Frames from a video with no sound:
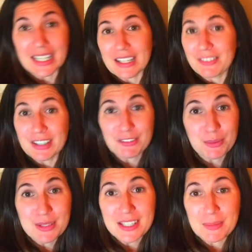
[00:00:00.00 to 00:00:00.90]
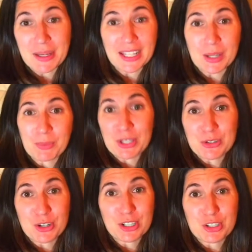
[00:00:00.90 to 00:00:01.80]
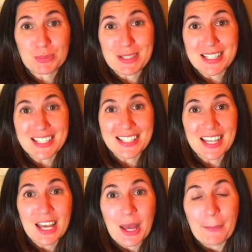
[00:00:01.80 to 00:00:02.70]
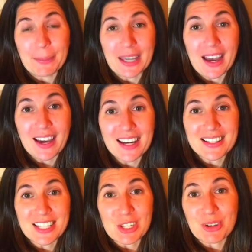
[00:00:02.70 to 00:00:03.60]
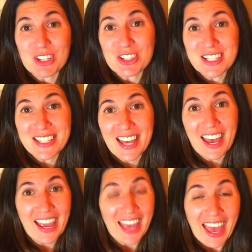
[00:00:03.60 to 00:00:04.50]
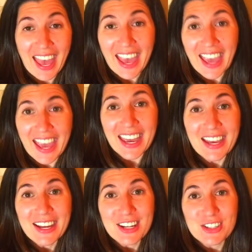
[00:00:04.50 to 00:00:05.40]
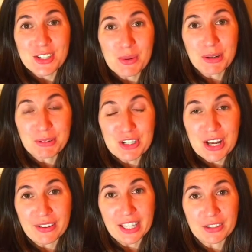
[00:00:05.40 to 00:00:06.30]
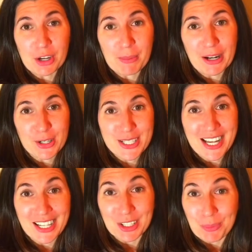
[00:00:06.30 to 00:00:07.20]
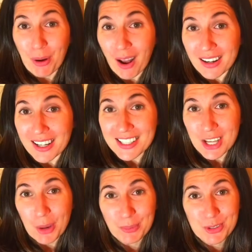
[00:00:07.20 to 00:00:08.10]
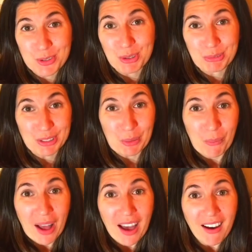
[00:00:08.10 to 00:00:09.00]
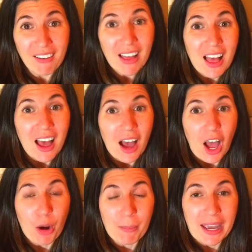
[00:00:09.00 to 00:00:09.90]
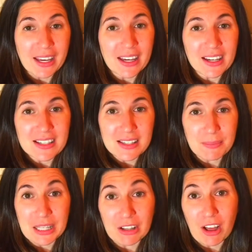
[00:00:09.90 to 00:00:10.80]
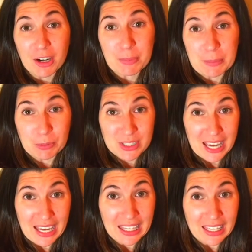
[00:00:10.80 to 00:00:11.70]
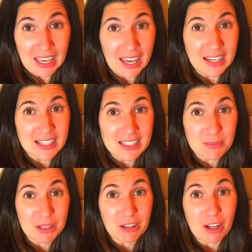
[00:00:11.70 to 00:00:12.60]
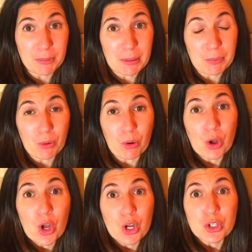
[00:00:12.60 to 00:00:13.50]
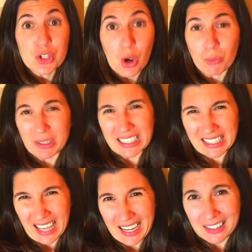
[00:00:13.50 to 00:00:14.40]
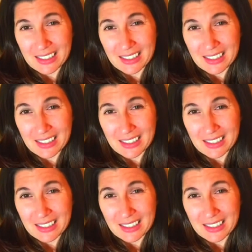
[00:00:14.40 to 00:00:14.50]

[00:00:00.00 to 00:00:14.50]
even if it was in the beginning when you started your business, because you can just say, hey, just want to reach out, let you know about our exciting new product. Hope you're doing really well. Omega is something a lot of people take and it's something a lot of people don't really like